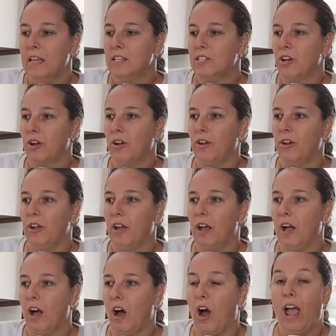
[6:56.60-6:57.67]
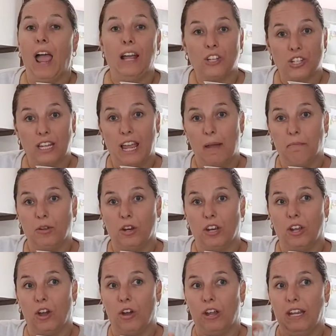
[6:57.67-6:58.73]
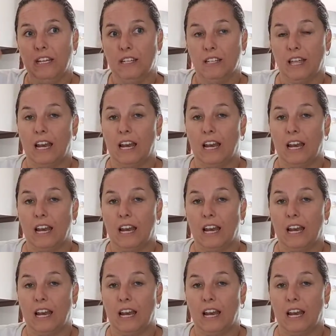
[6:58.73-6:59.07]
So I actually am going to go into